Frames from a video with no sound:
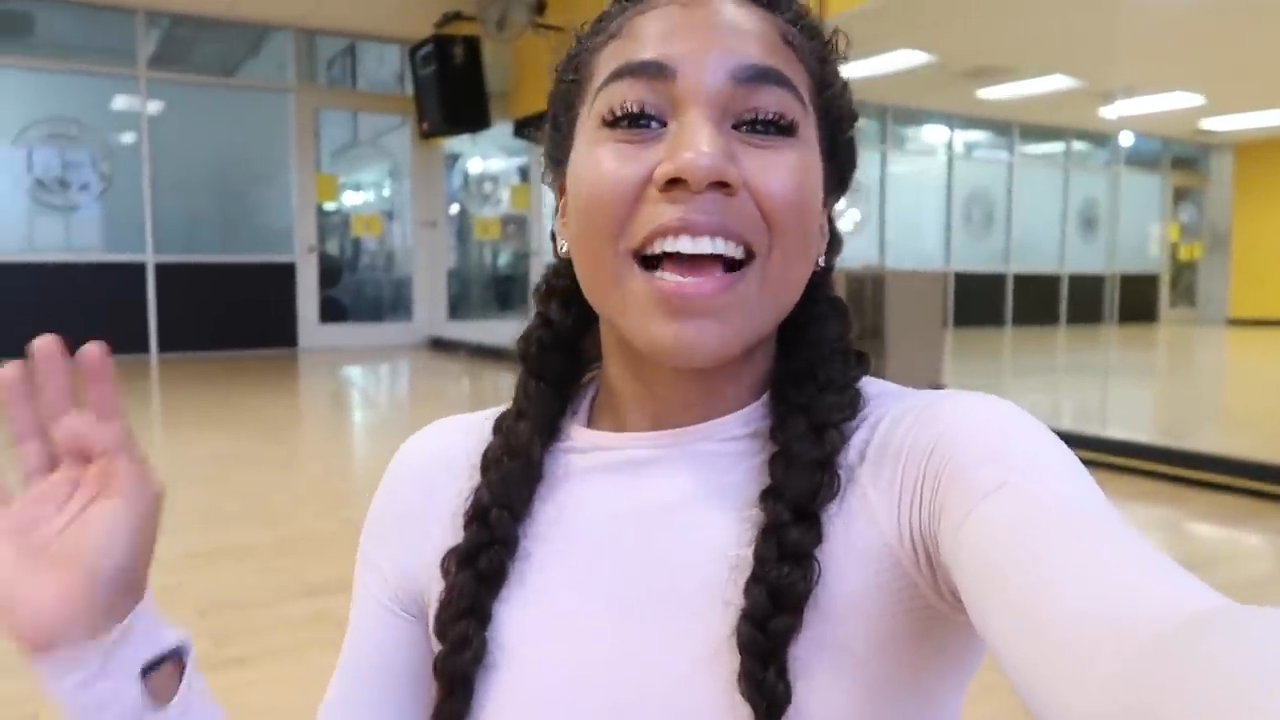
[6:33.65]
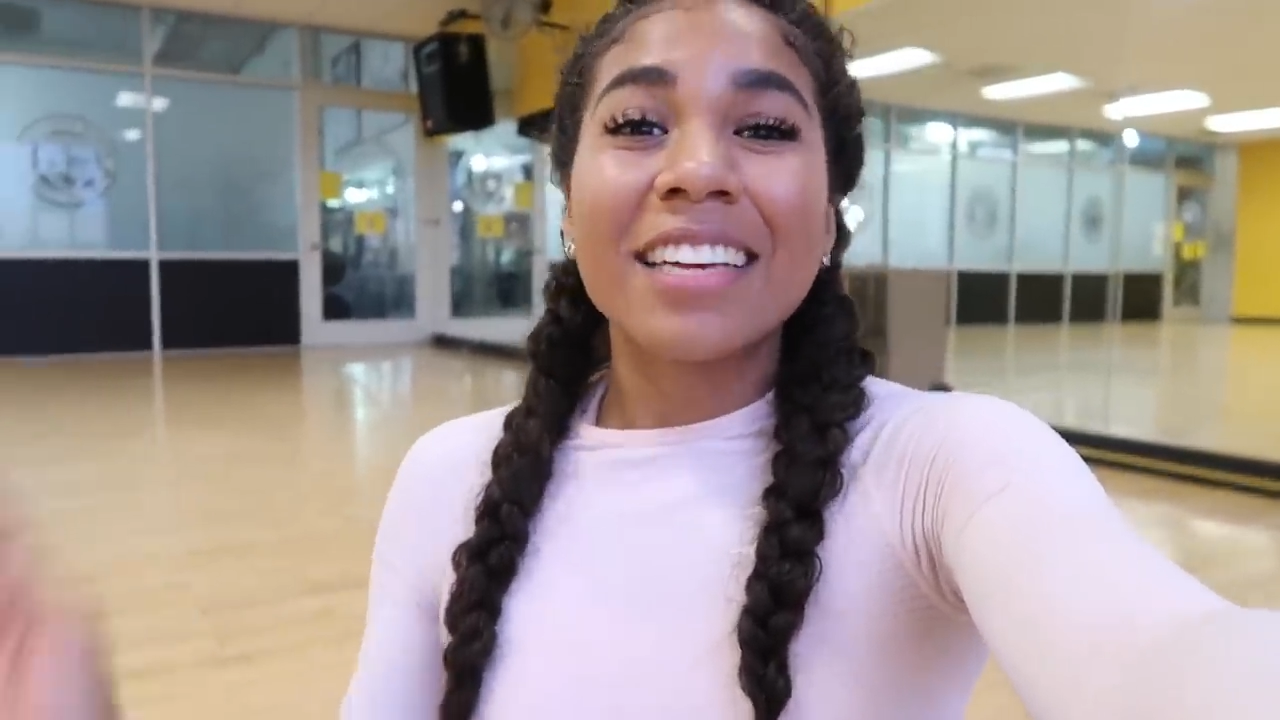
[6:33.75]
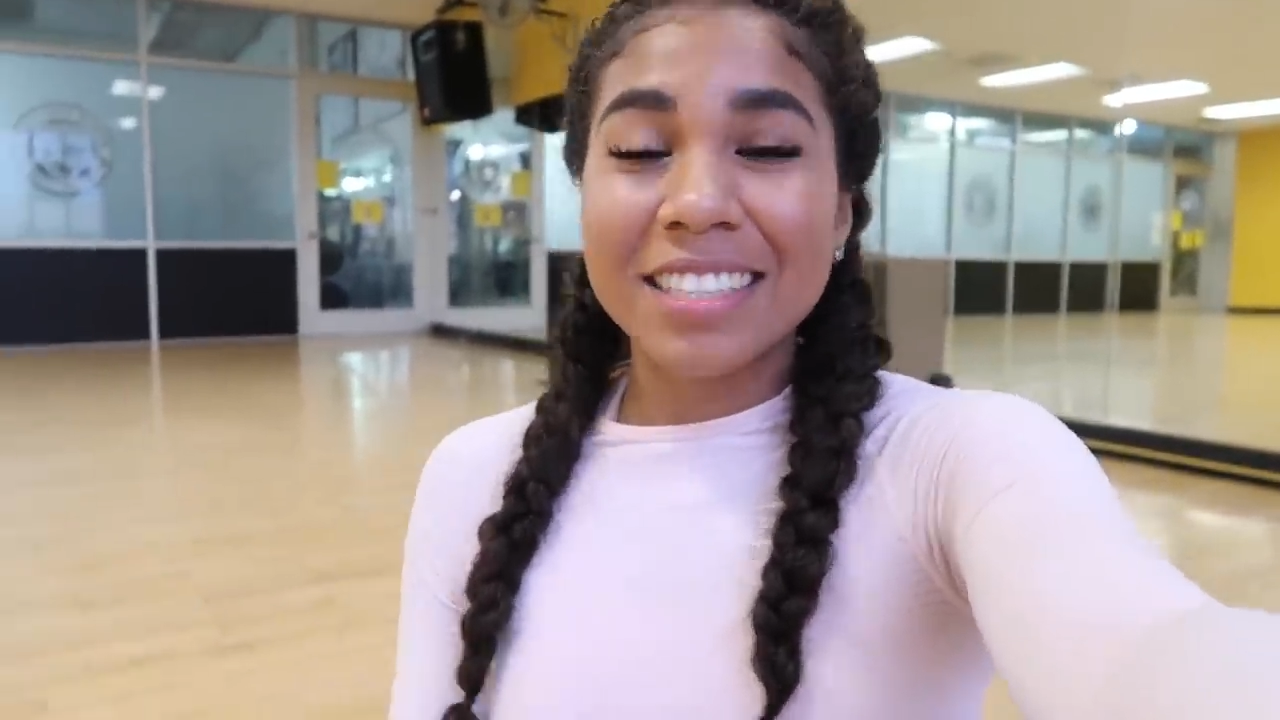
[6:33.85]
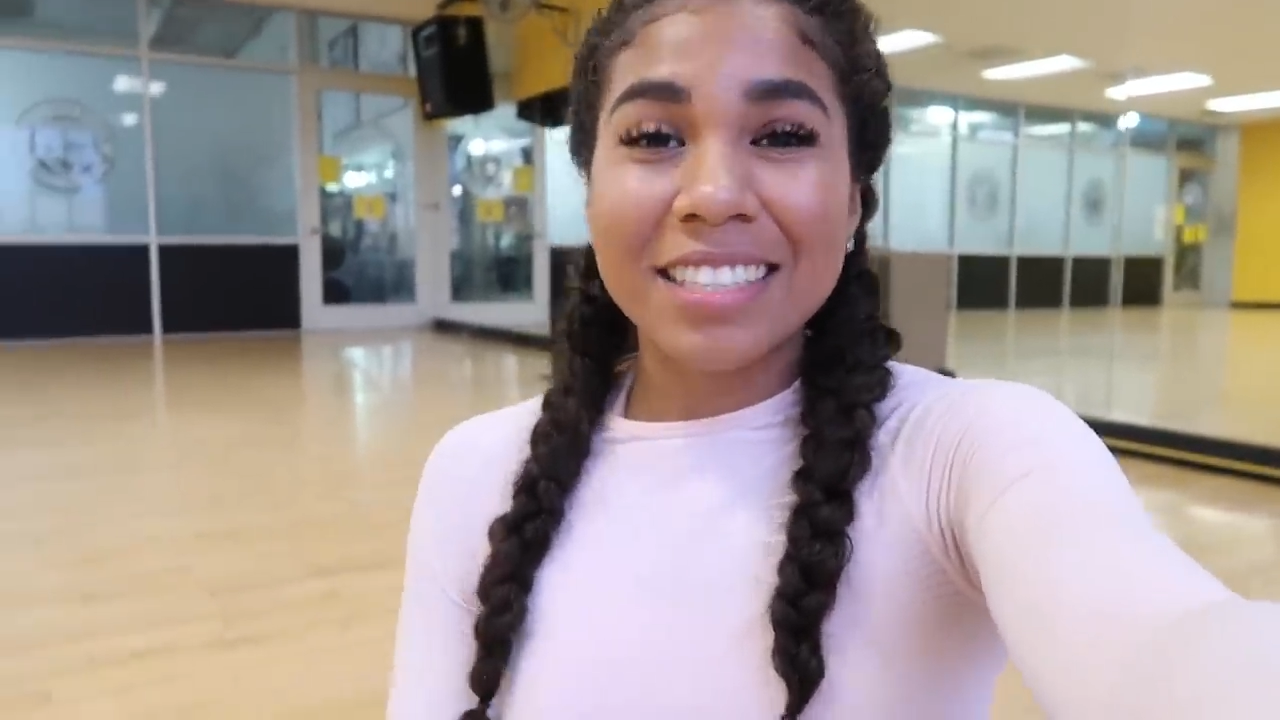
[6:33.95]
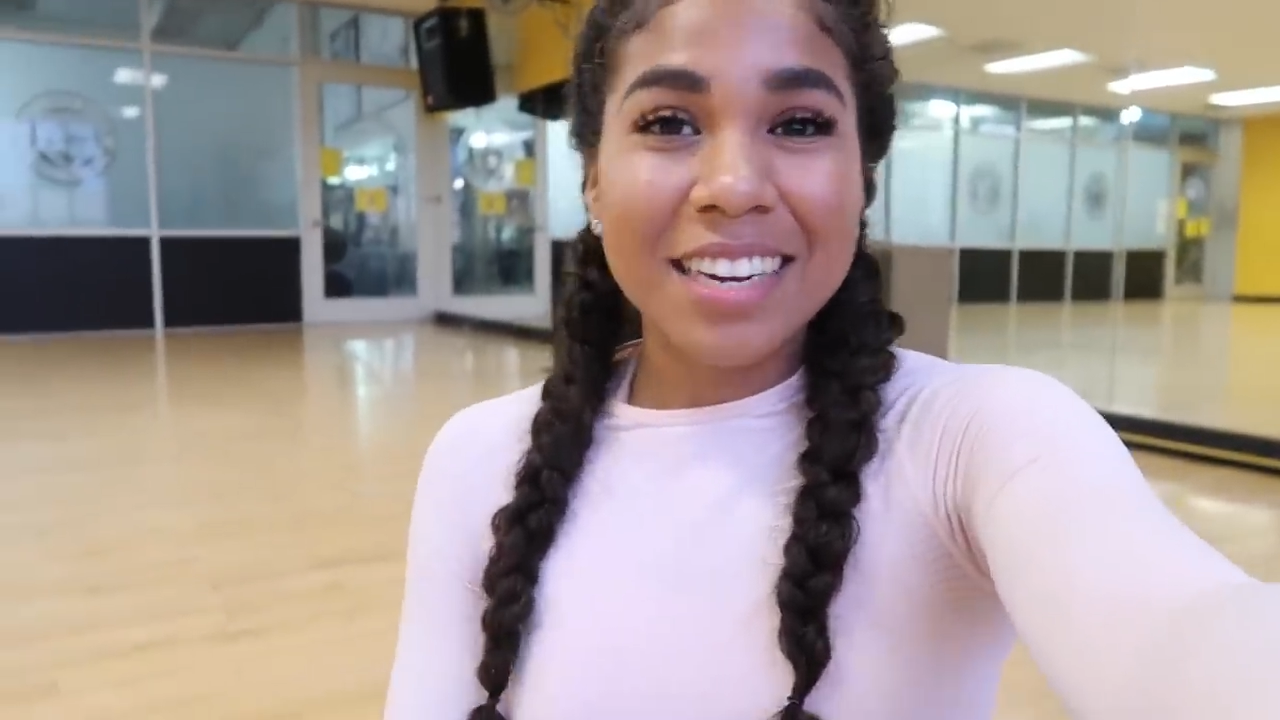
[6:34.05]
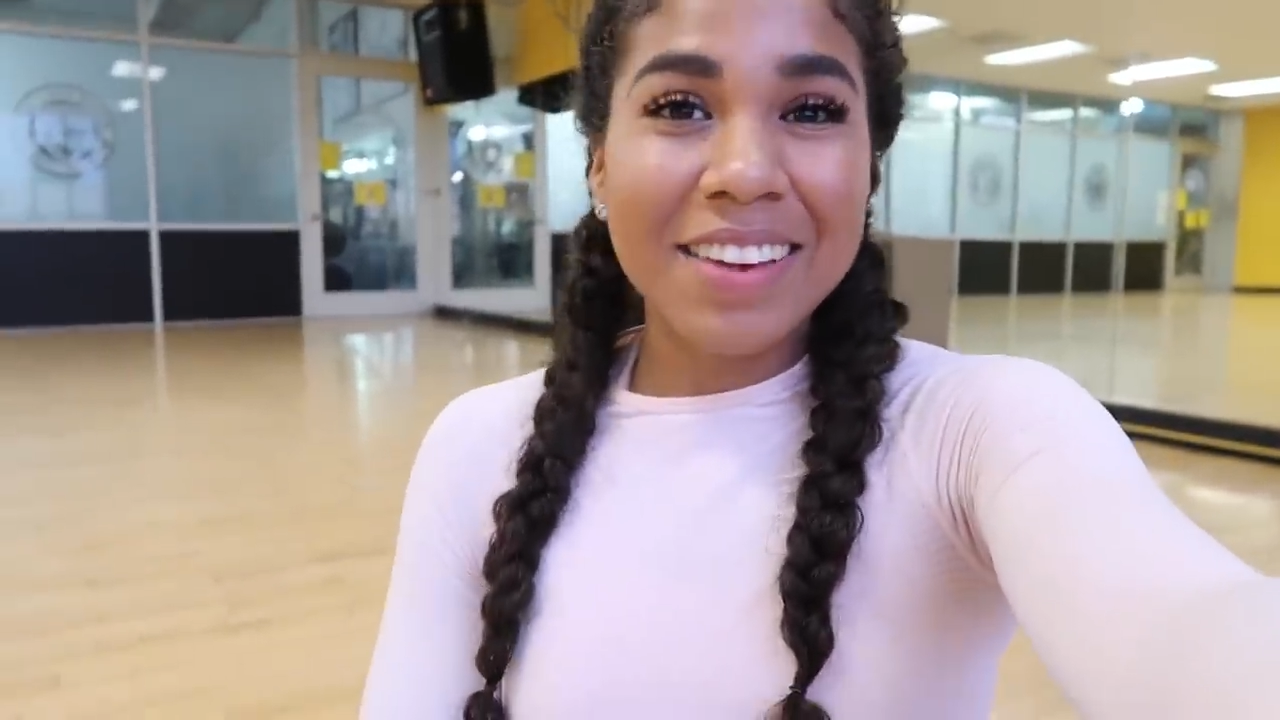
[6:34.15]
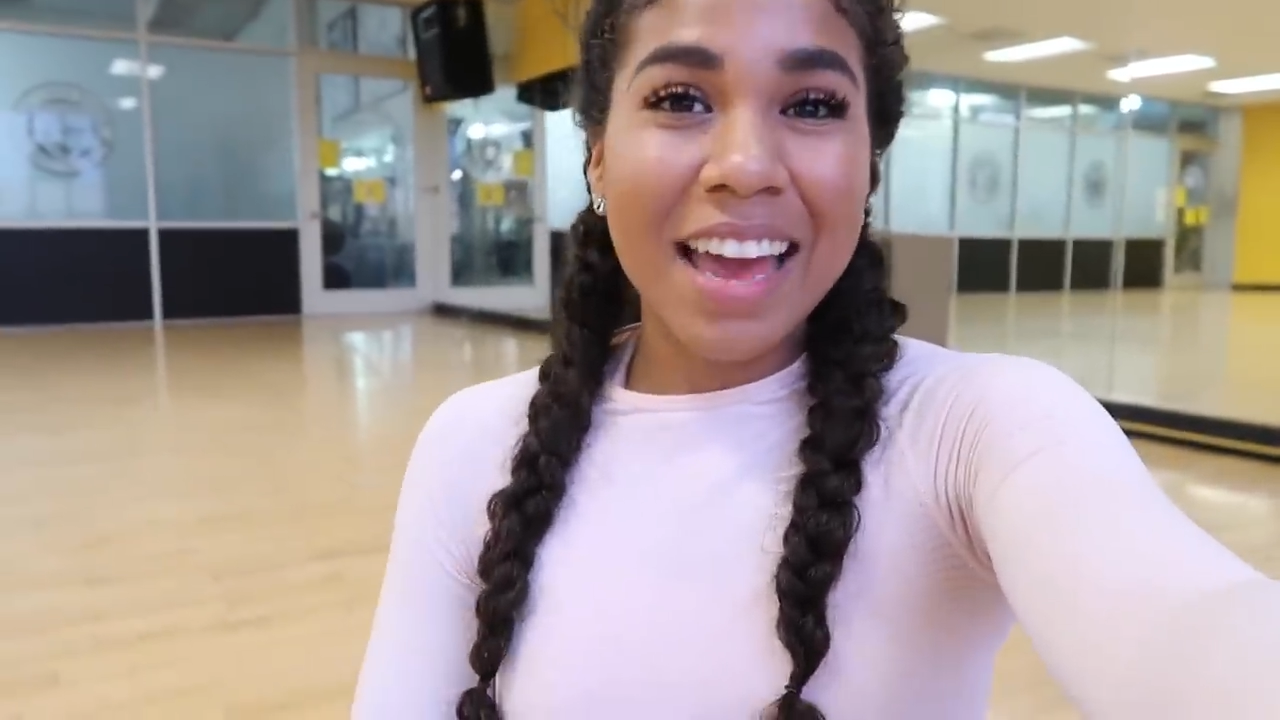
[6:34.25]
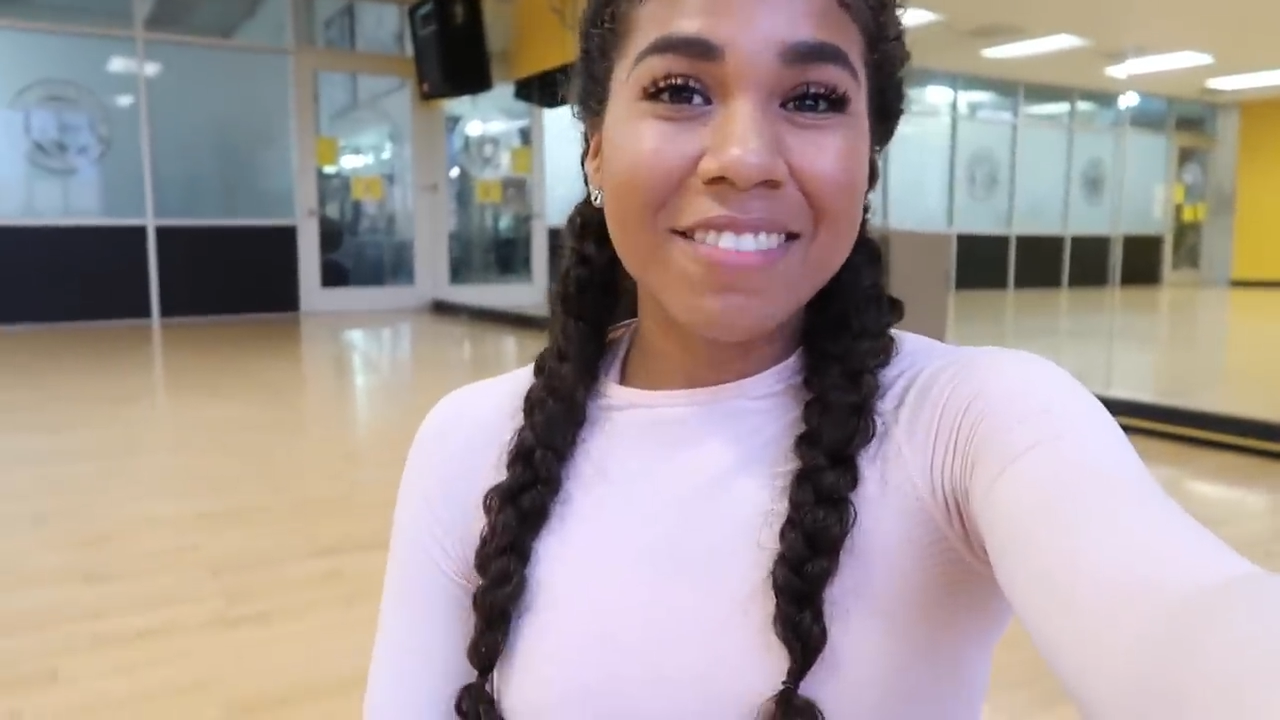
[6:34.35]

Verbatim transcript: It's just gonna be